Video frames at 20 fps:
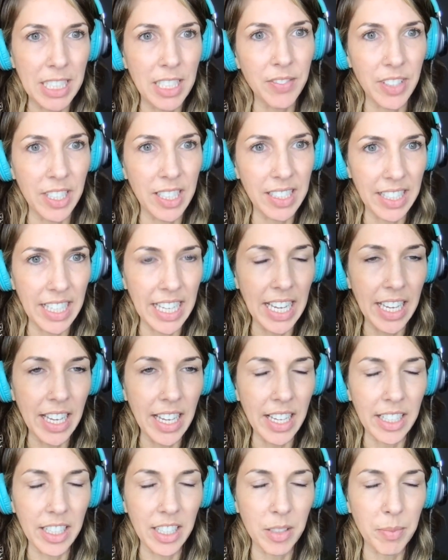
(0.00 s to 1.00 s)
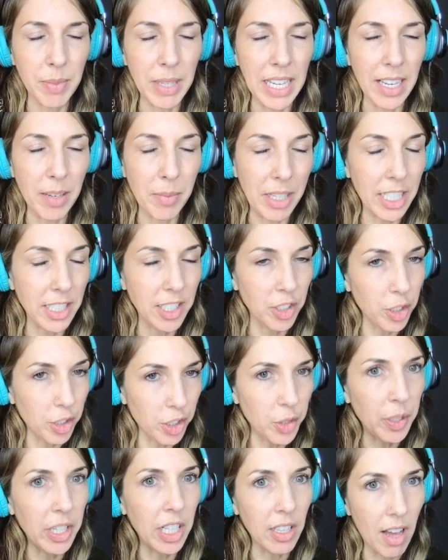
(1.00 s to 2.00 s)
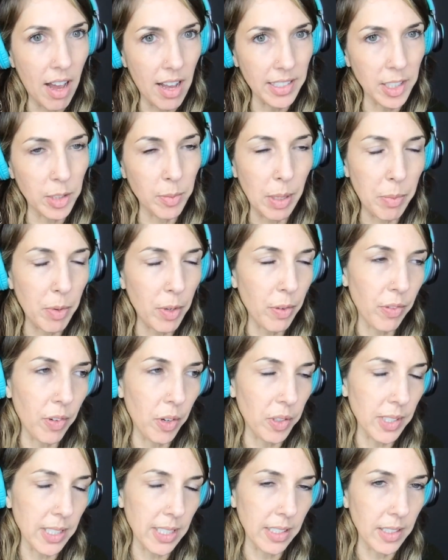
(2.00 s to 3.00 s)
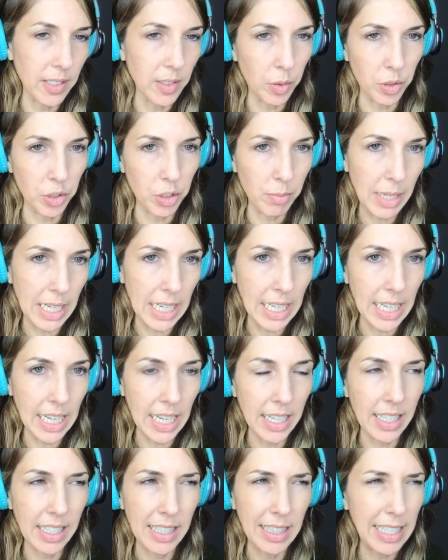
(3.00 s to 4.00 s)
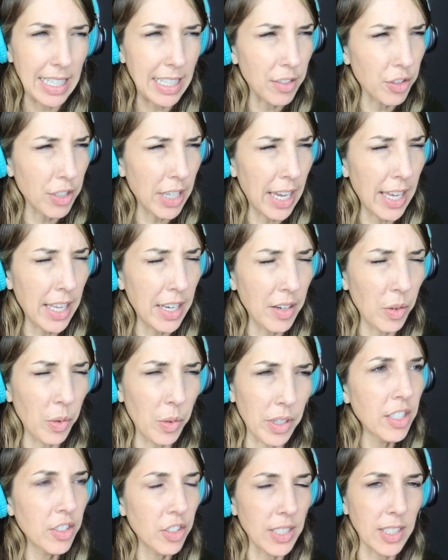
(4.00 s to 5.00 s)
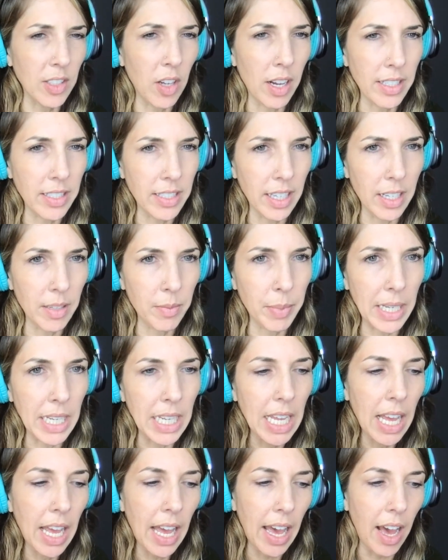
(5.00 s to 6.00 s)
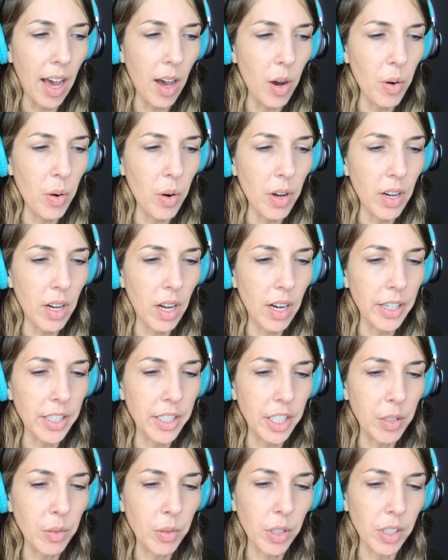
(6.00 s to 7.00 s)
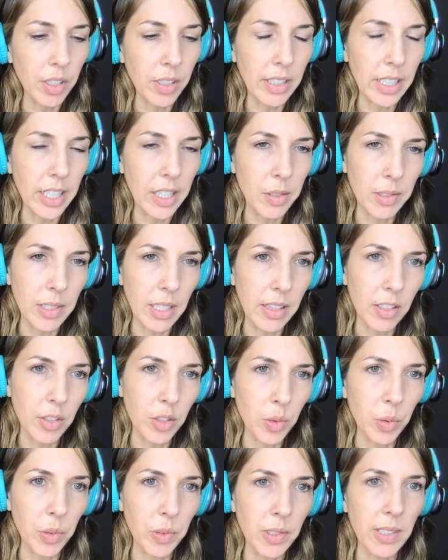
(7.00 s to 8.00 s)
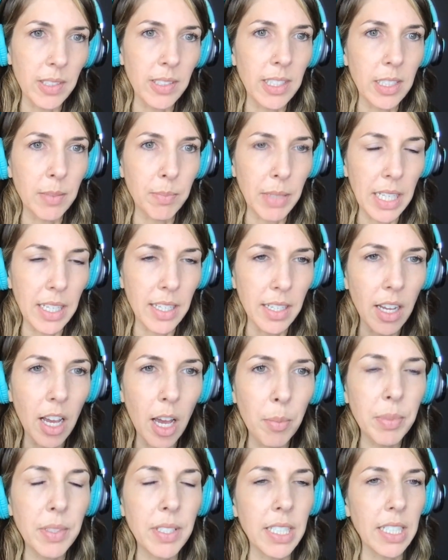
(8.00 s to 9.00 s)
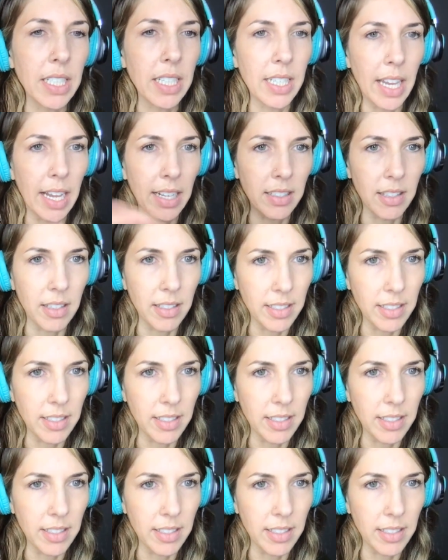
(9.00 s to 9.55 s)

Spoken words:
specifically. It could be, I mean, because you're doing a lot. So maybe we focus on social media and lead gen or just content, but how are you currently using the tools to speed it up, to connect the